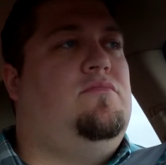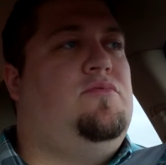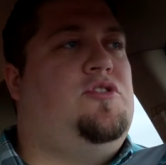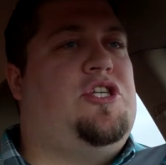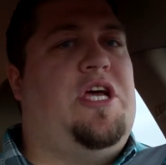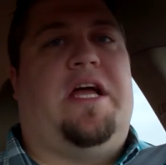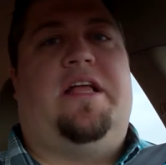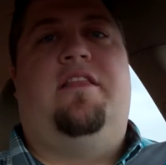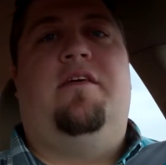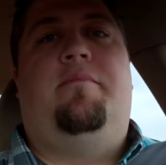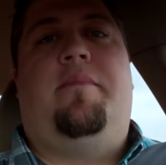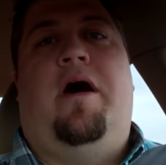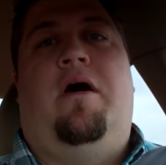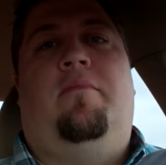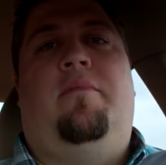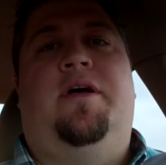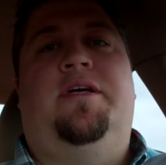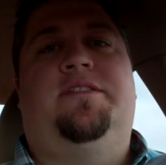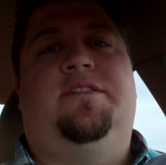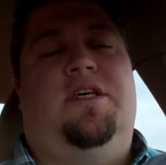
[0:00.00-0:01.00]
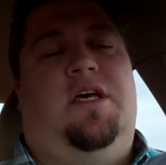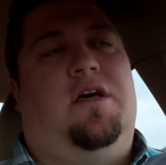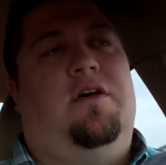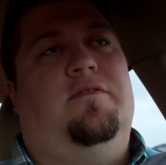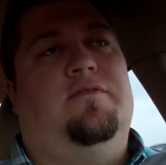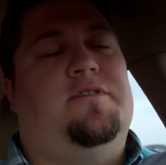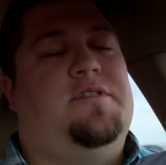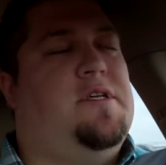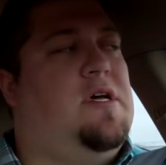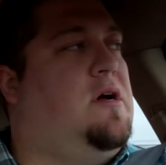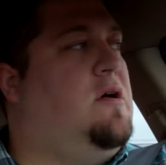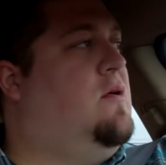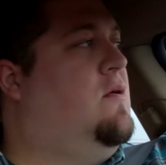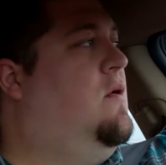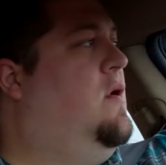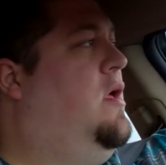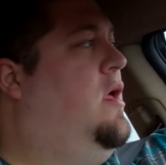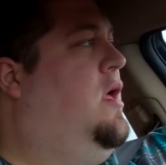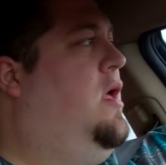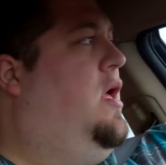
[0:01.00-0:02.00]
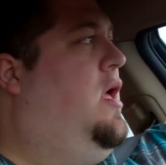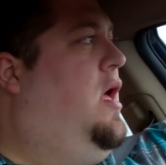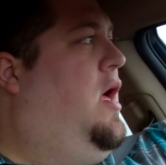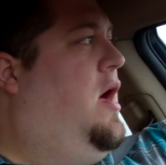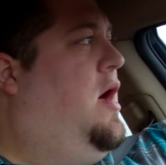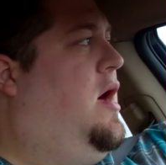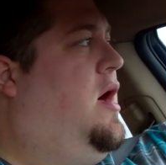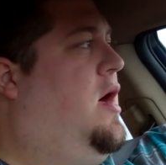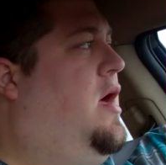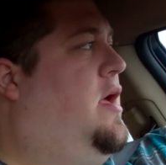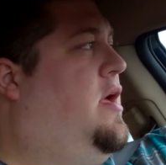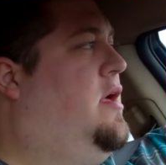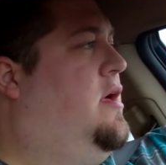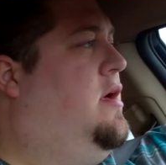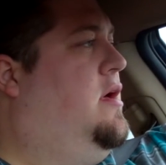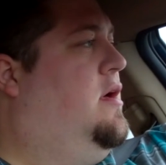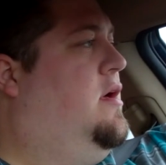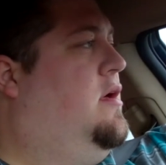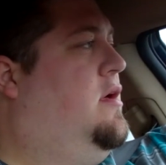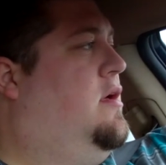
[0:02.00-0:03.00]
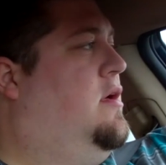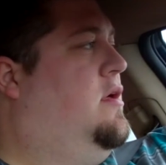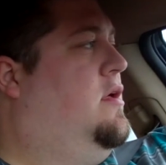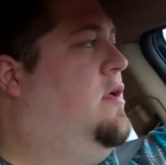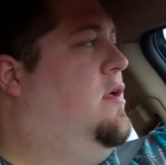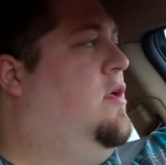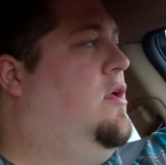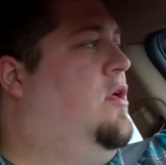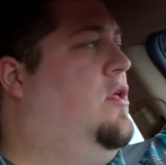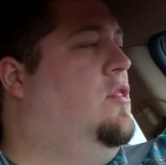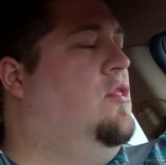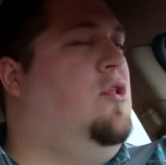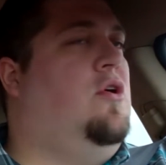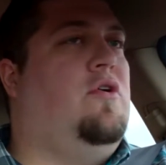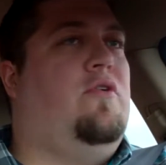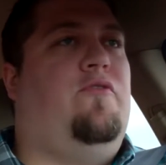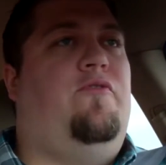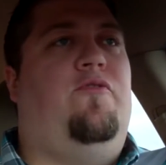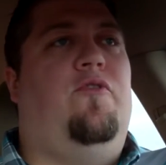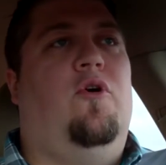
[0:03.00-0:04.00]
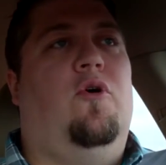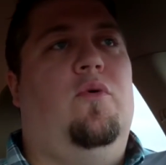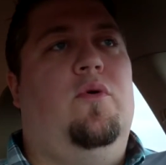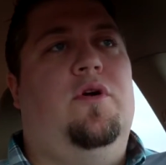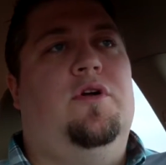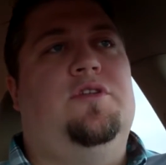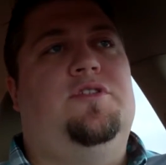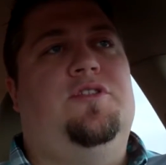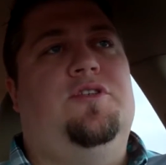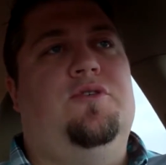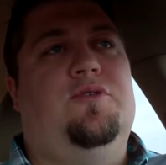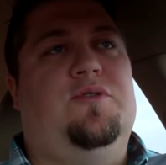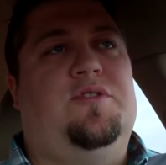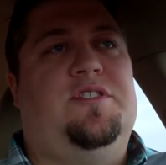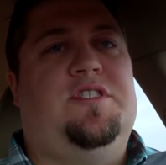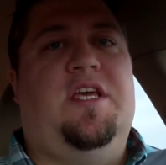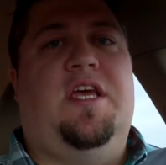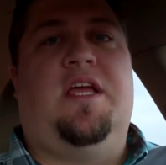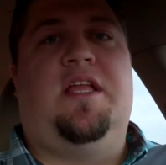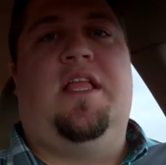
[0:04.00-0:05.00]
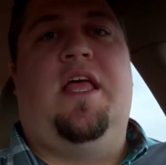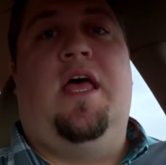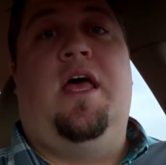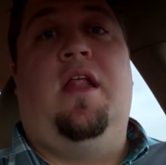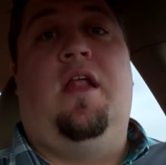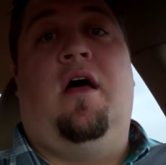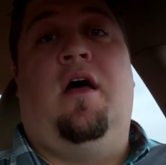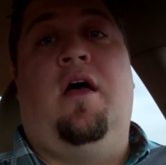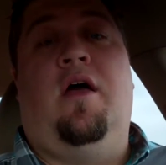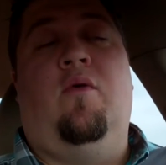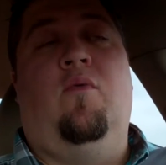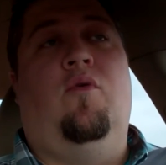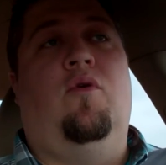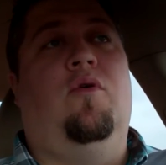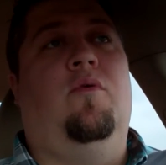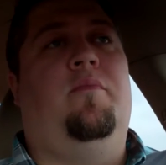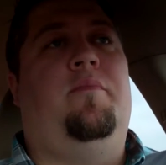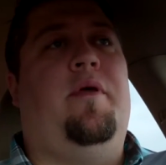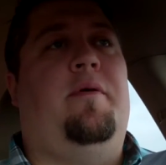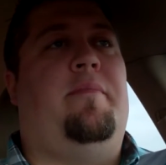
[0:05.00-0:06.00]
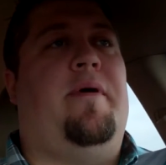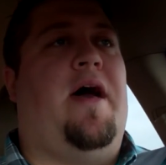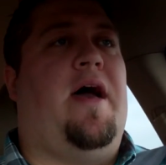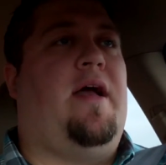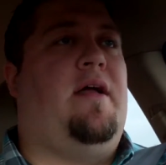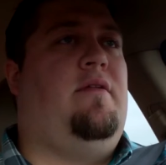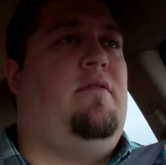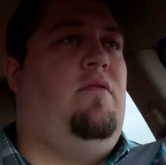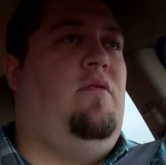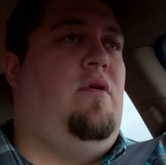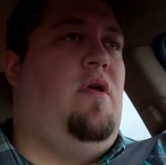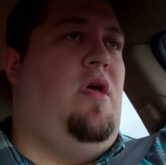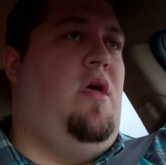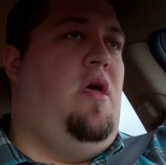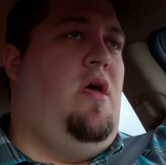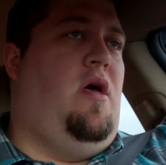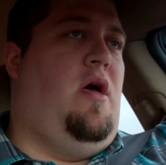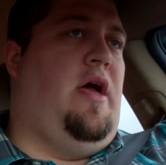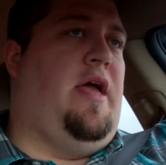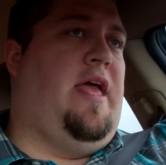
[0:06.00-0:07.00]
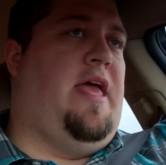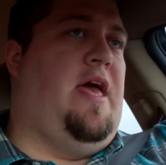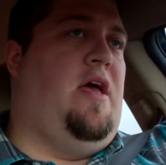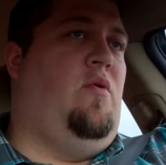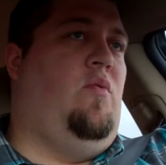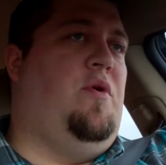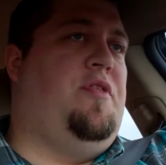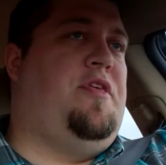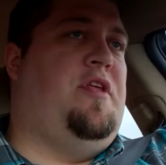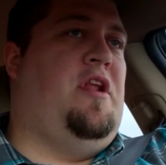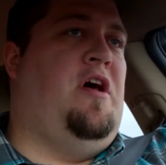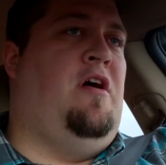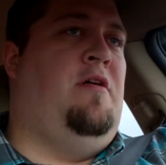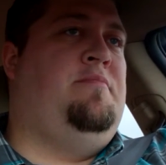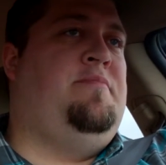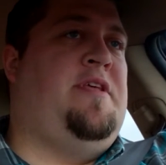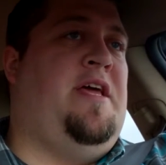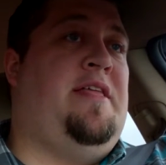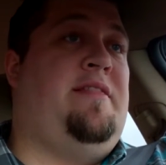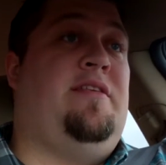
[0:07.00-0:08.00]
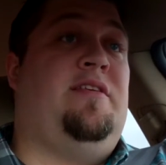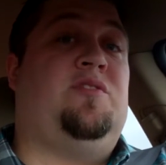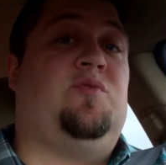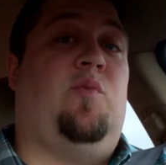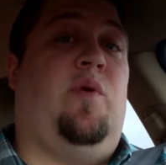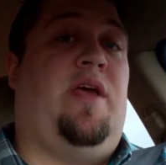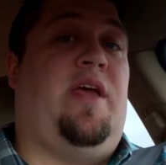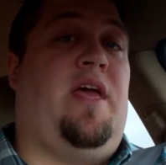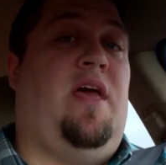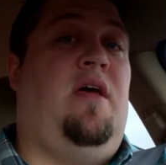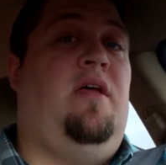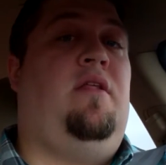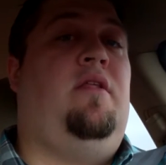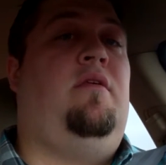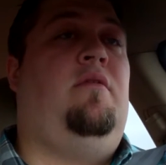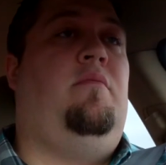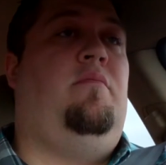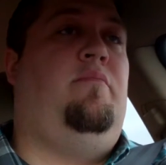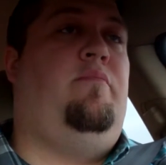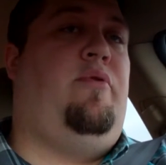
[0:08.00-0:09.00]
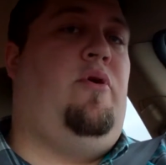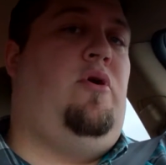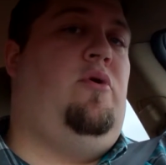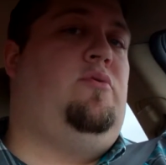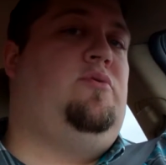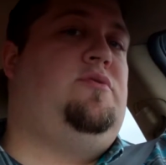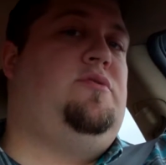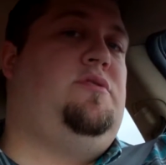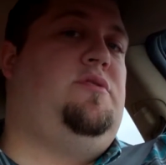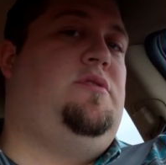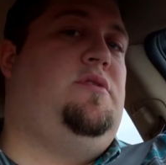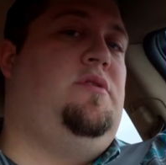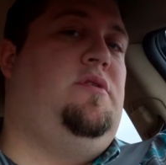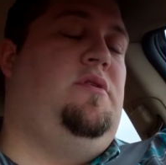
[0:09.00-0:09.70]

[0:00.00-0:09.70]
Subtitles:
check them out myself. So I look forward to seeing that. I will be back again with an update this weekend post